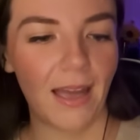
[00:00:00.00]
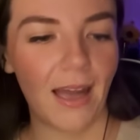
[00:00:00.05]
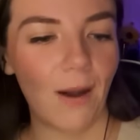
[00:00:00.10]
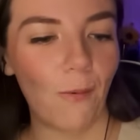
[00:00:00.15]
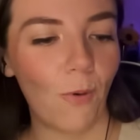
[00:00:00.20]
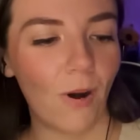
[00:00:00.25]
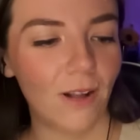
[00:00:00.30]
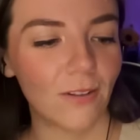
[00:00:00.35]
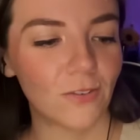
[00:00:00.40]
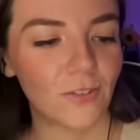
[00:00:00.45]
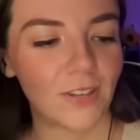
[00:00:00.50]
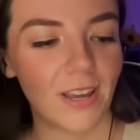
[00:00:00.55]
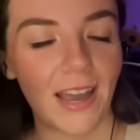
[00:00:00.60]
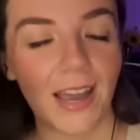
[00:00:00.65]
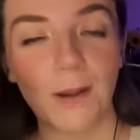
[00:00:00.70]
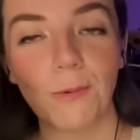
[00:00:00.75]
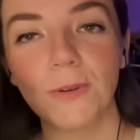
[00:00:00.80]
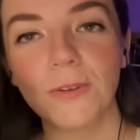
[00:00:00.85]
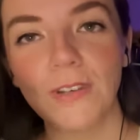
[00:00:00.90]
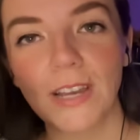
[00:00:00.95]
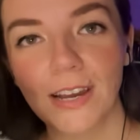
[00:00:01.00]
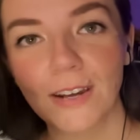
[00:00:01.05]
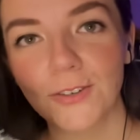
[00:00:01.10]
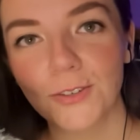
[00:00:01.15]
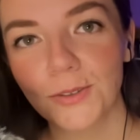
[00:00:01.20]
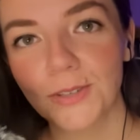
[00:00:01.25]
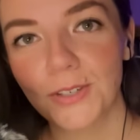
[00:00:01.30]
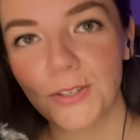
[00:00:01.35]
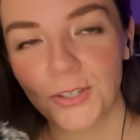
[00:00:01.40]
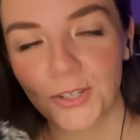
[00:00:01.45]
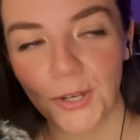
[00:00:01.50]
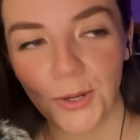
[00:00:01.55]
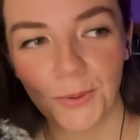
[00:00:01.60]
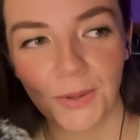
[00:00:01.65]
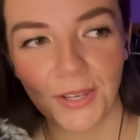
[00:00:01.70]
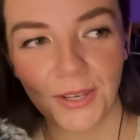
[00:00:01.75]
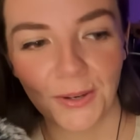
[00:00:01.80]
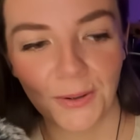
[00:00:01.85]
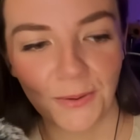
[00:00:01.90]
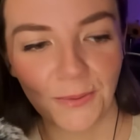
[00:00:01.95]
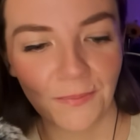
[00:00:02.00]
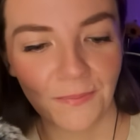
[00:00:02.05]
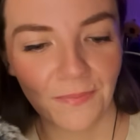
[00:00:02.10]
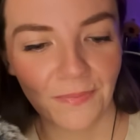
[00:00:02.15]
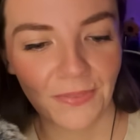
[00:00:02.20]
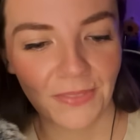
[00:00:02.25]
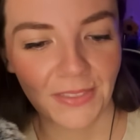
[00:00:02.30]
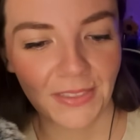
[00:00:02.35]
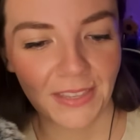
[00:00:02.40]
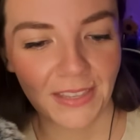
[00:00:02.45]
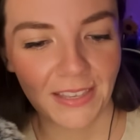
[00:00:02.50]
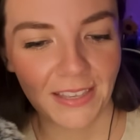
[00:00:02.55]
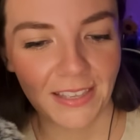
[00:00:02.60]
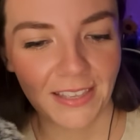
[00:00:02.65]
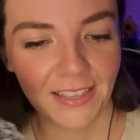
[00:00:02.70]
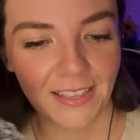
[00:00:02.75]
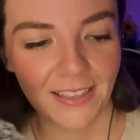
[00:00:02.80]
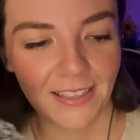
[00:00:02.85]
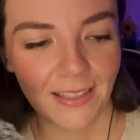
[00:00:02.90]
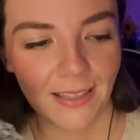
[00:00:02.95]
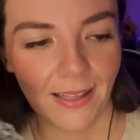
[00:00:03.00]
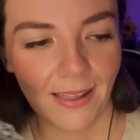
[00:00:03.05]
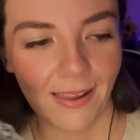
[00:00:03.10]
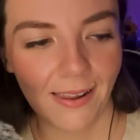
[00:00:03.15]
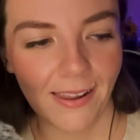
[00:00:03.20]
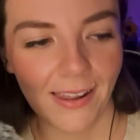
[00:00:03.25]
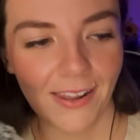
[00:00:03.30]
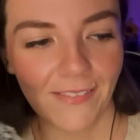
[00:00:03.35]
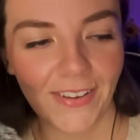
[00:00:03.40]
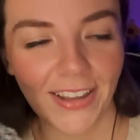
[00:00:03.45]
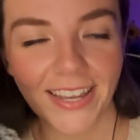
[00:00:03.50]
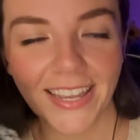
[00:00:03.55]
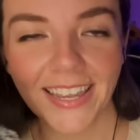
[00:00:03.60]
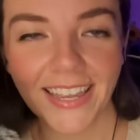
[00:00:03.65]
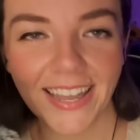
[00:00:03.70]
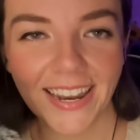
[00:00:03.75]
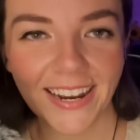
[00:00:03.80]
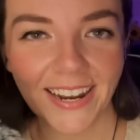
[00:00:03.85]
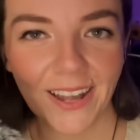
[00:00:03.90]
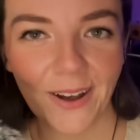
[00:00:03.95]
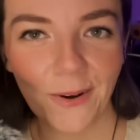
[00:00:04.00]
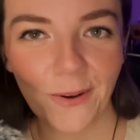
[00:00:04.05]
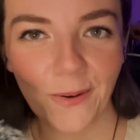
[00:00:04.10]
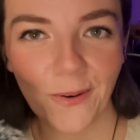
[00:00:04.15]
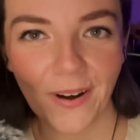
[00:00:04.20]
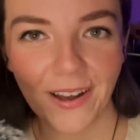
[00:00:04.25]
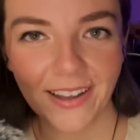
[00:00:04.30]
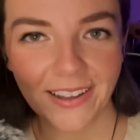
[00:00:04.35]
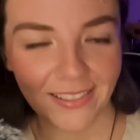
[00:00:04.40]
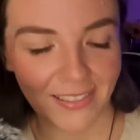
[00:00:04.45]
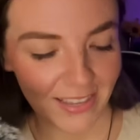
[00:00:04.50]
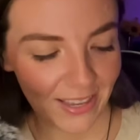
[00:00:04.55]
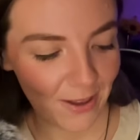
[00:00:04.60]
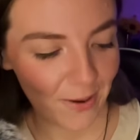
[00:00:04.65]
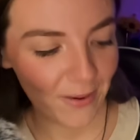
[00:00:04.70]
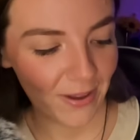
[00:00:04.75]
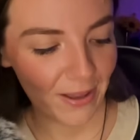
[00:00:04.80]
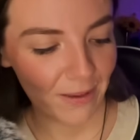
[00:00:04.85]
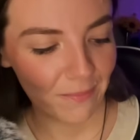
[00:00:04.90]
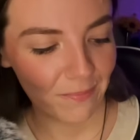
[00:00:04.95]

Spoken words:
Watch, I will actually show you. If I can get it out quietly. Okay.